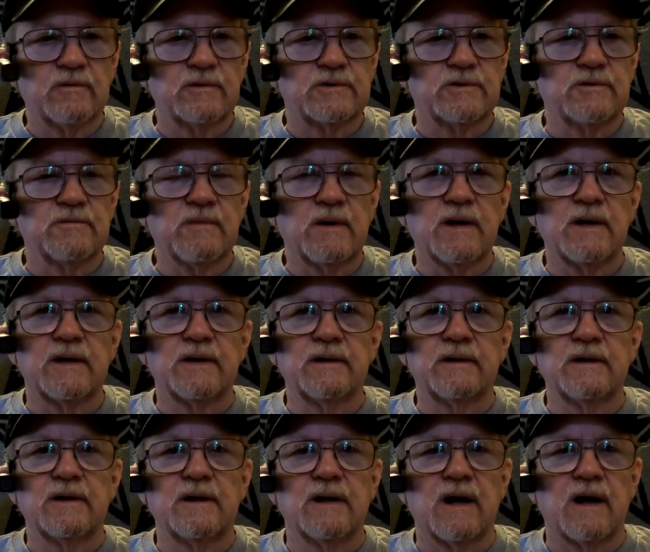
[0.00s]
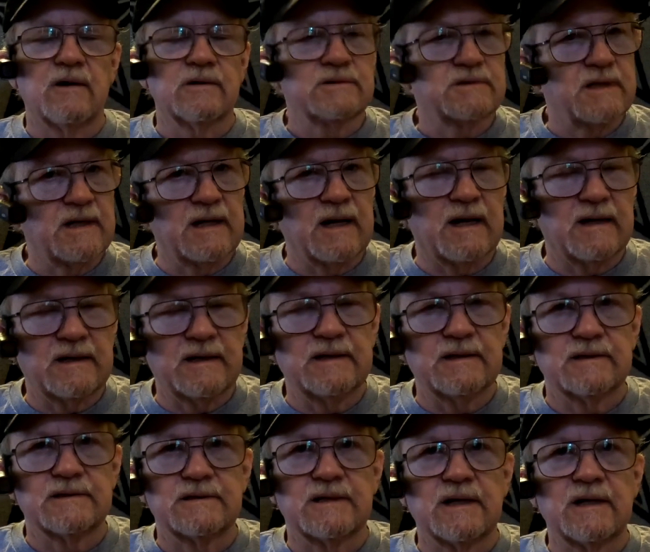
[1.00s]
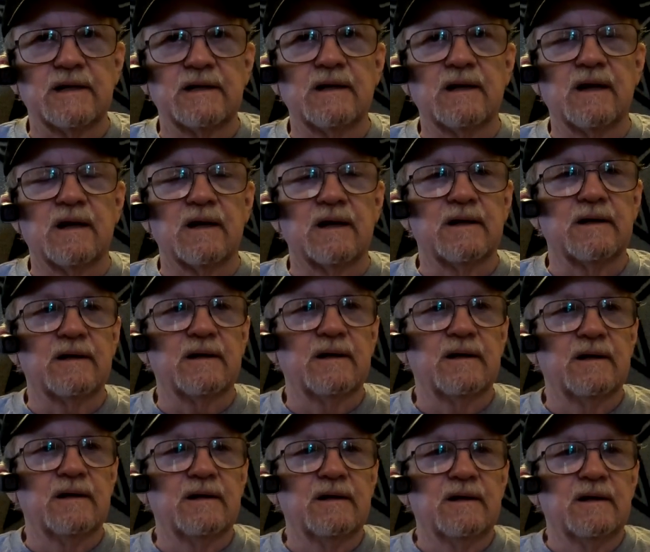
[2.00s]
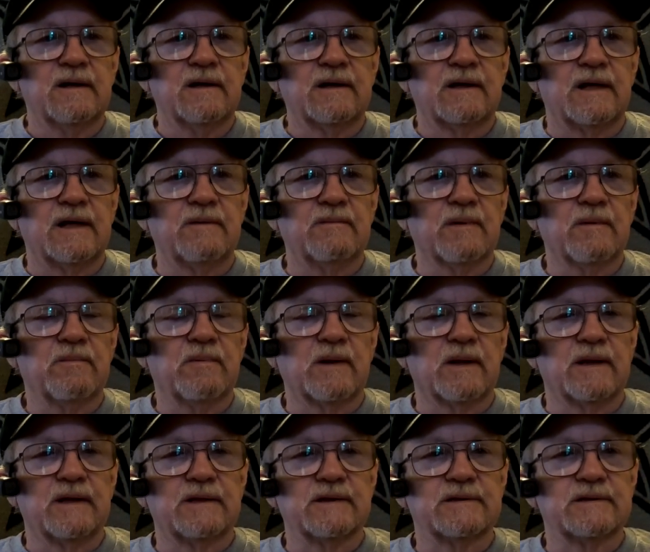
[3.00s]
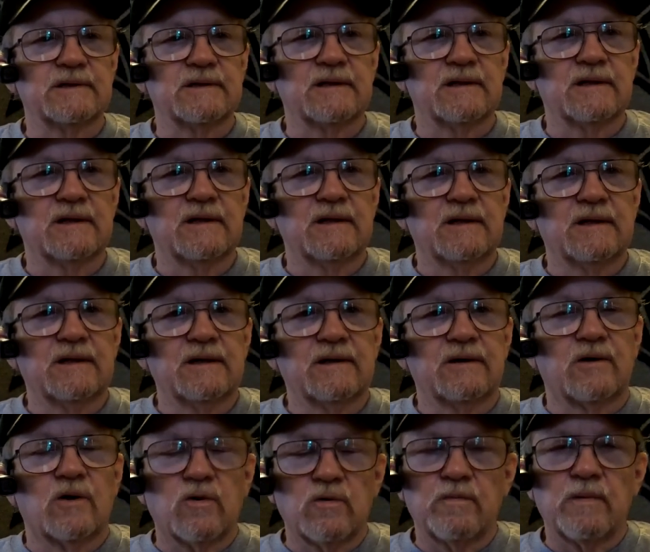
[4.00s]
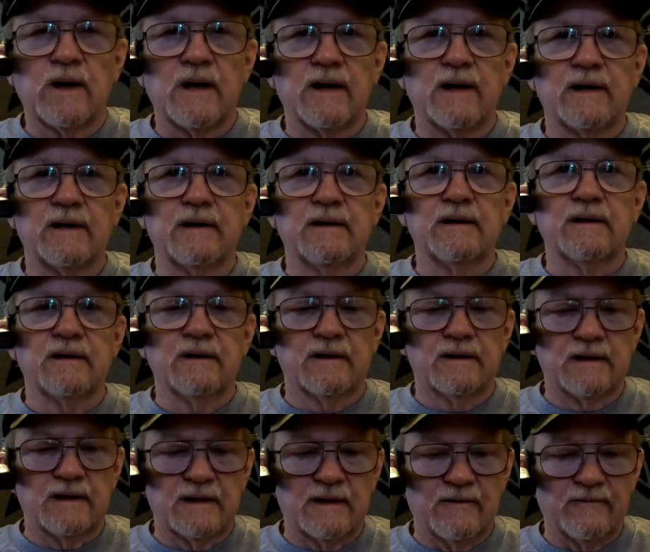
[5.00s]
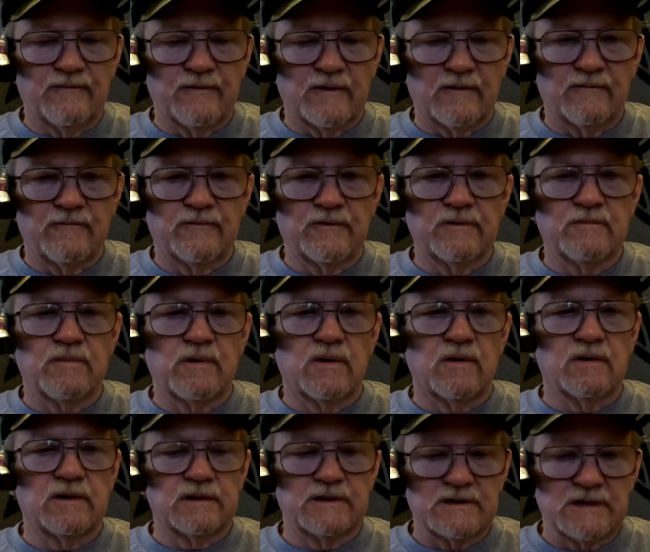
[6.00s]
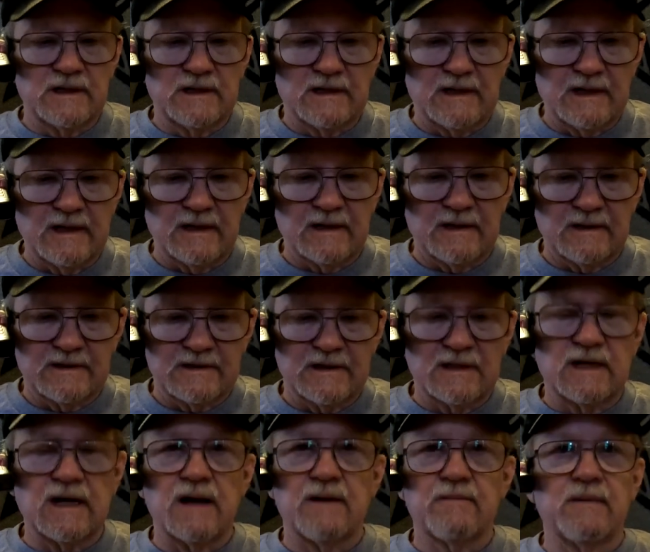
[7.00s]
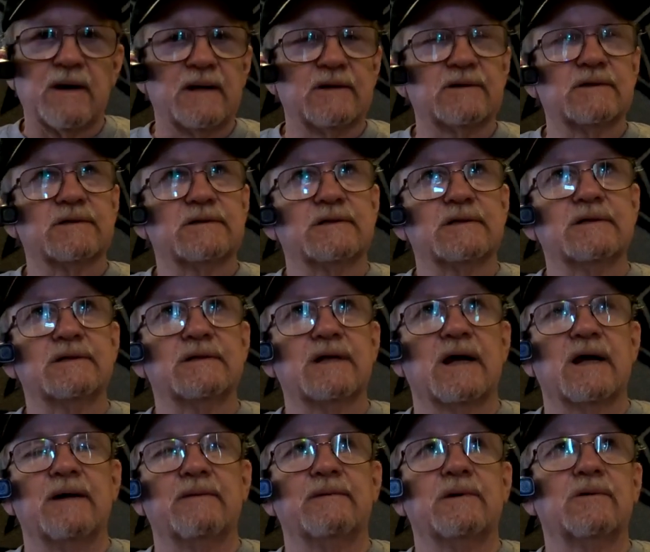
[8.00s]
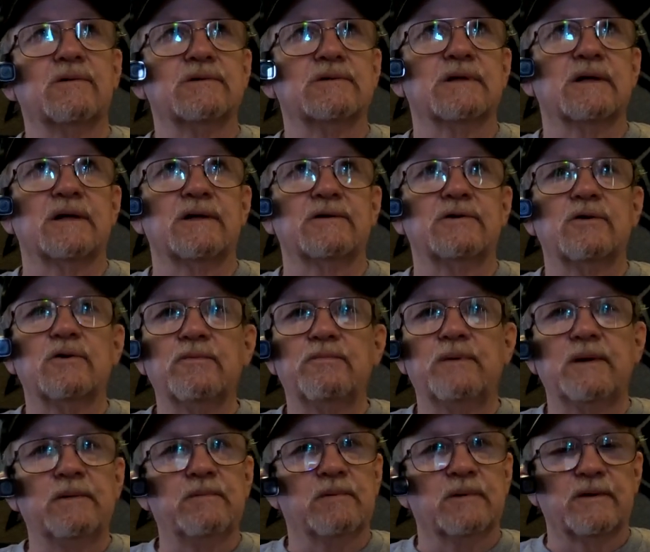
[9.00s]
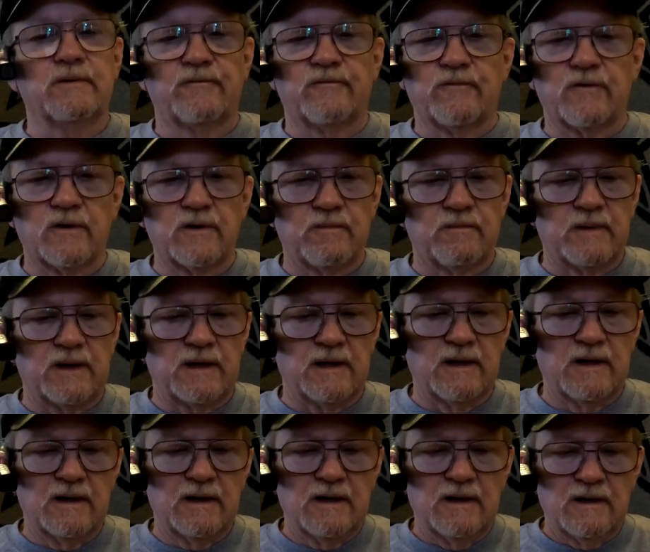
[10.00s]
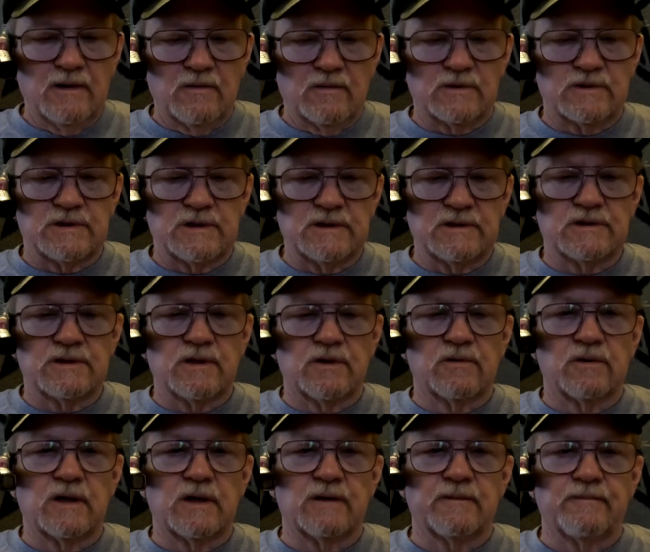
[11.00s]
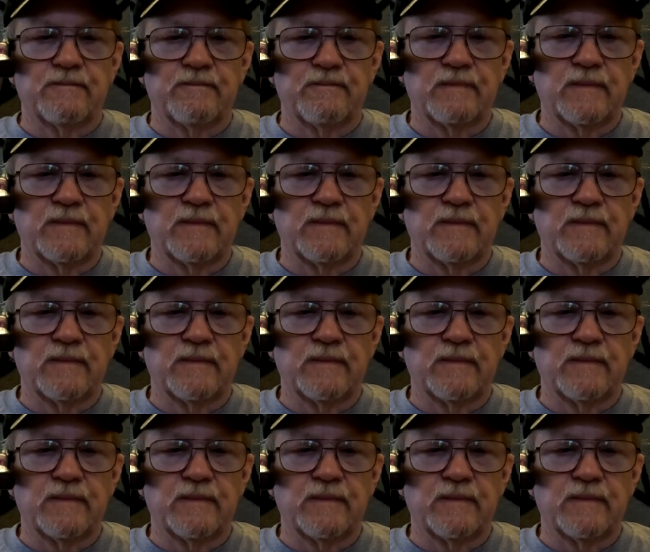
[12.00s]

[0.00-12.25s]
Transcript: Would you mind? I need to stay in line, keep my place, go buy an NFL football. And she did, and she got back just in time. There was like 2 people in front of me when she showed up.